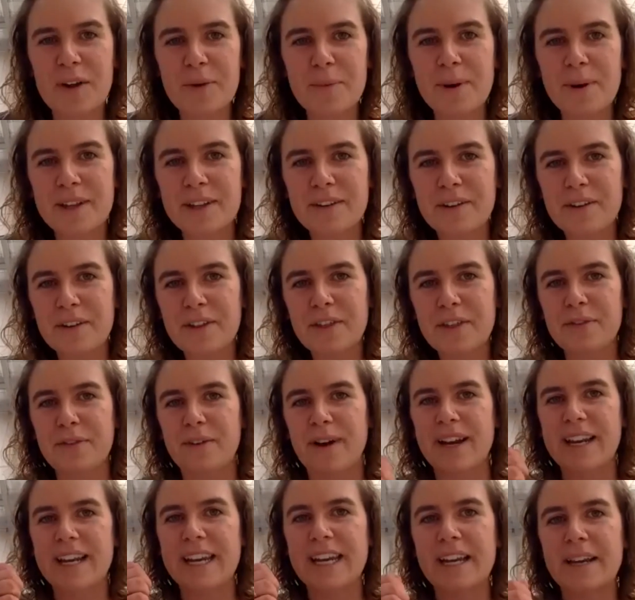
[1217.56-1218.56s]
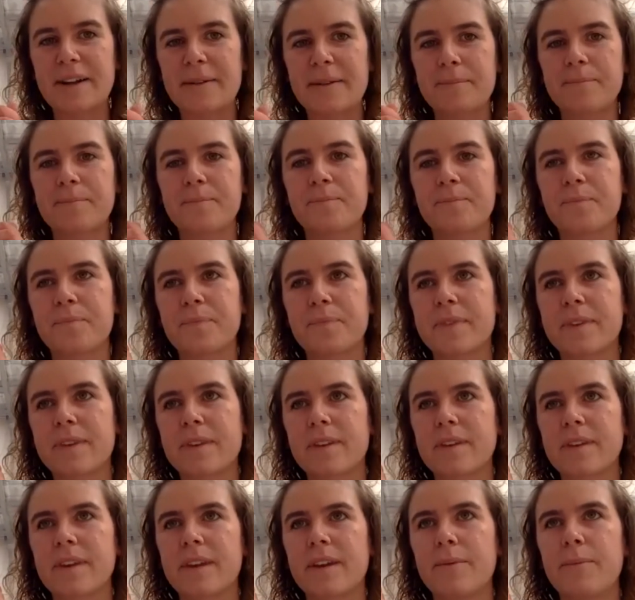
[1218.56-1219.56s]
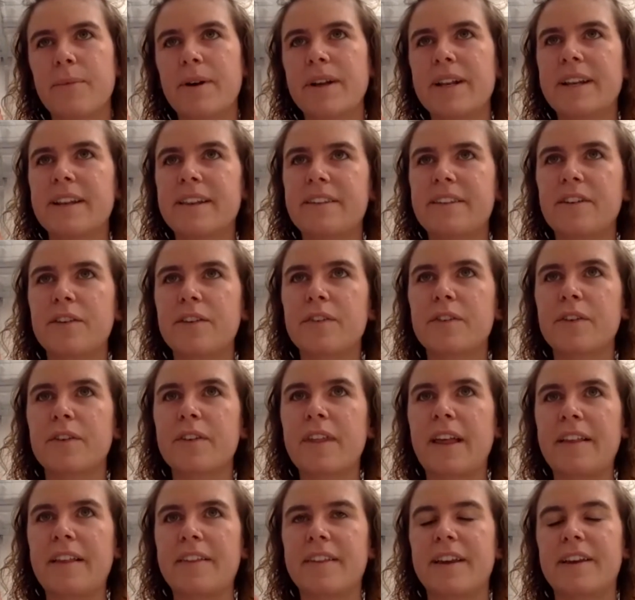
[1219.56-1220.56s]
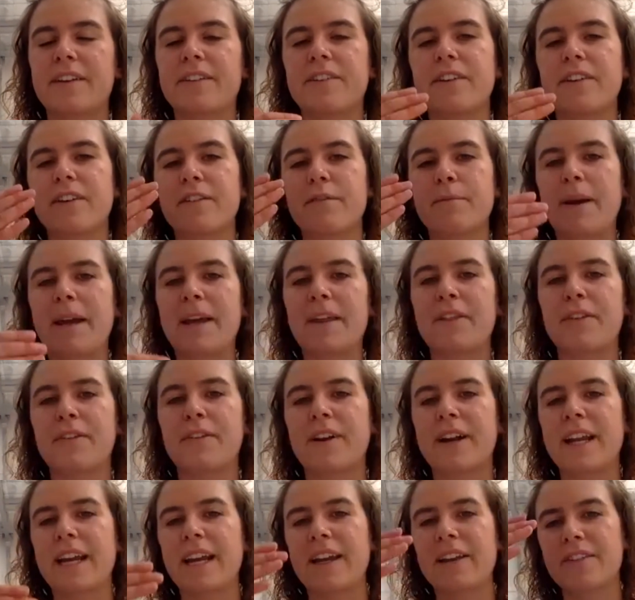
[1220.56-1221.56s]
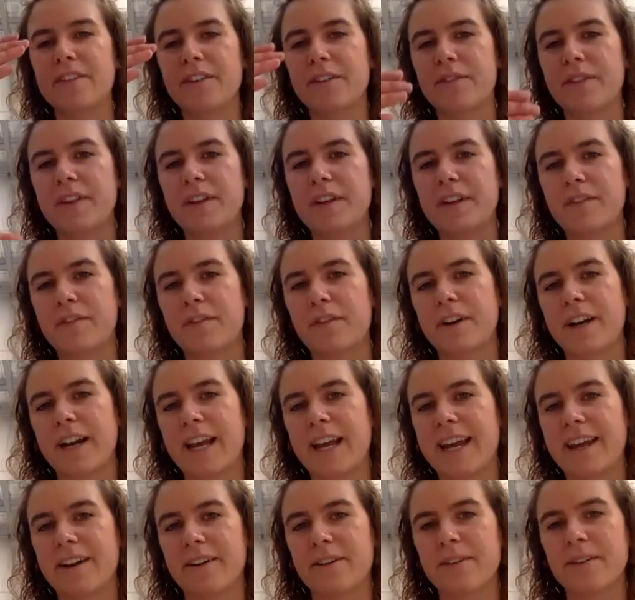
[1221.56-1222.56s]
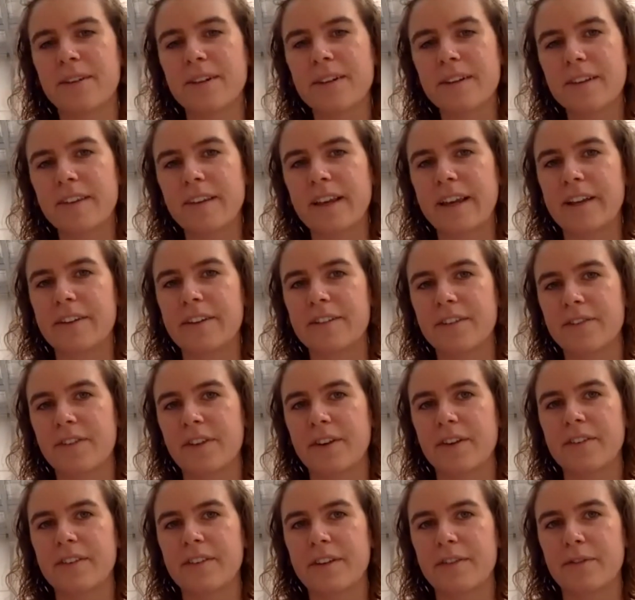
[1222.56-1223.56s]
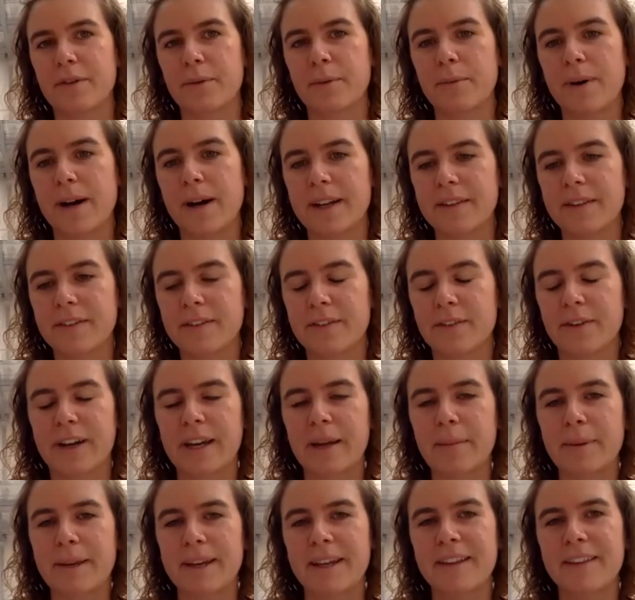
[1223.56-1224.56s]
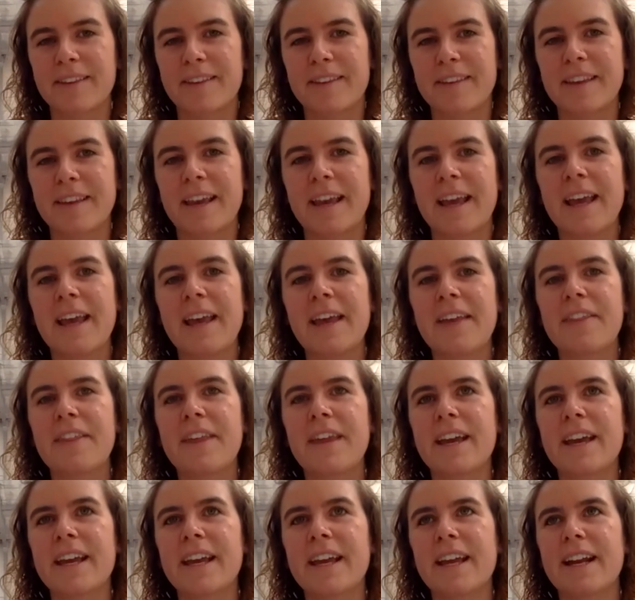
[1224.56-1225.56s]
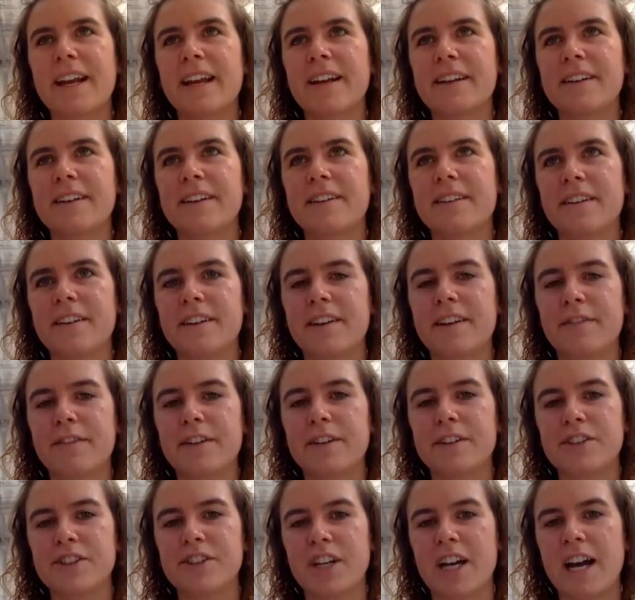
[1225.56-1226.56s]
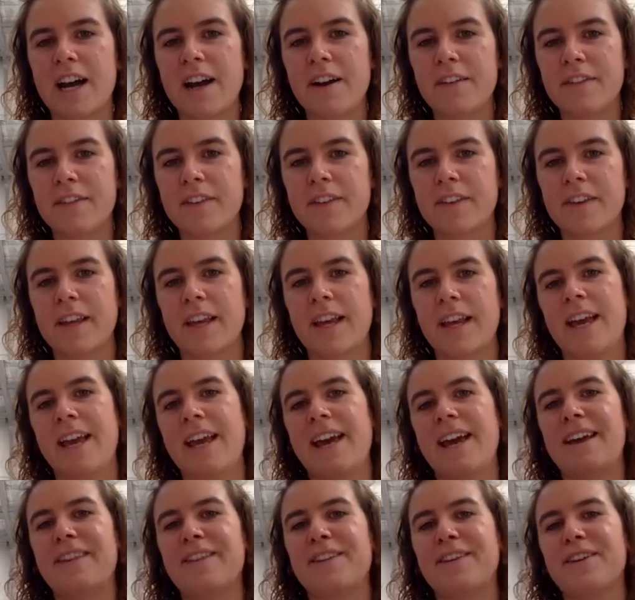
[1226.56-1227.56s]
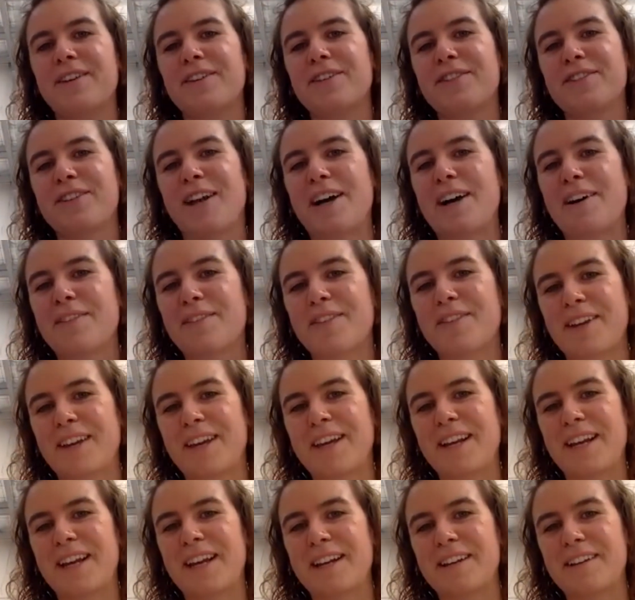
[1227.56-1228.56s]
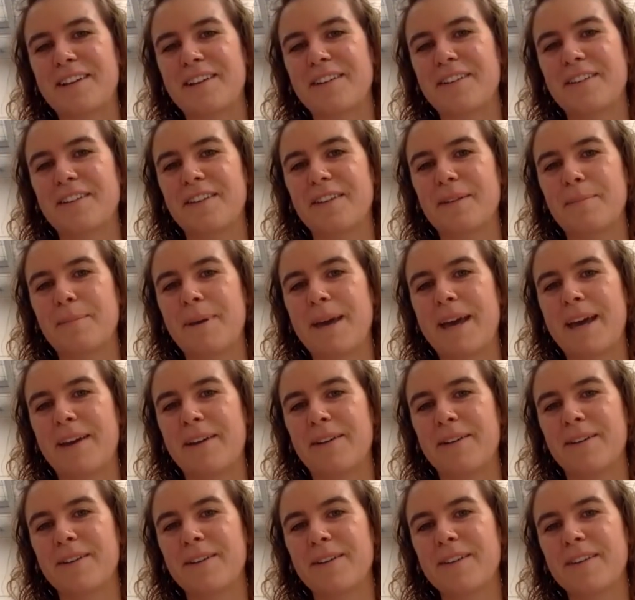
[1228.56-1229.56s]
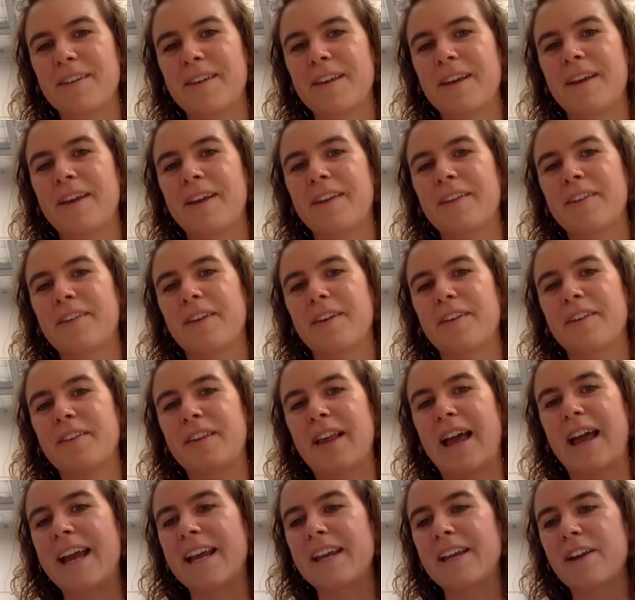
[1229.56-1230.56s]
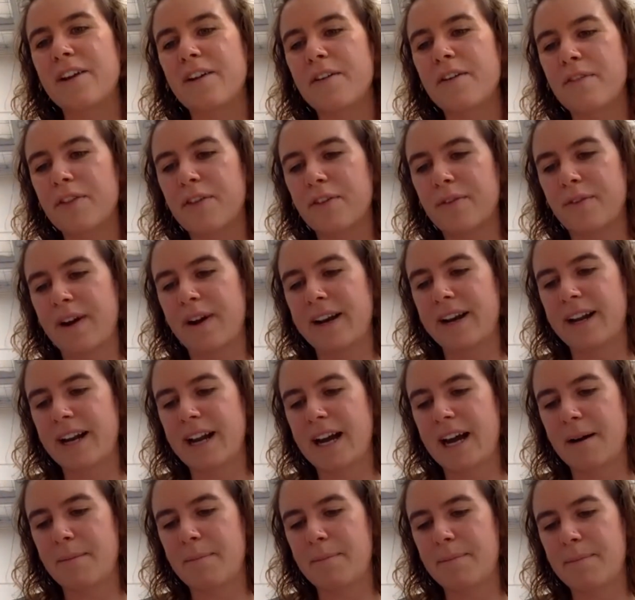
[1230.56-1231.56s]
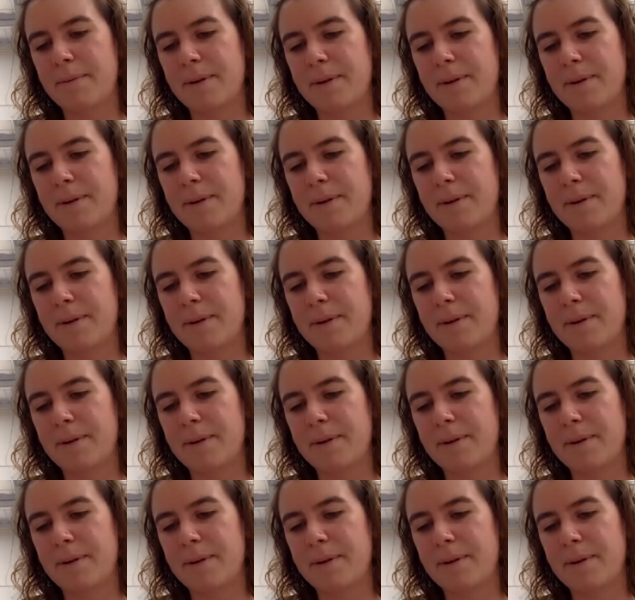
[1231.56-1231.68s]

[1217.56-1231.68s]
when you're threading, when you saw that section of me threading each of the different heddles, each of those different white stringy bits, they're connected to different shafts, and those shafts are connected to the petals. So say you've threaded up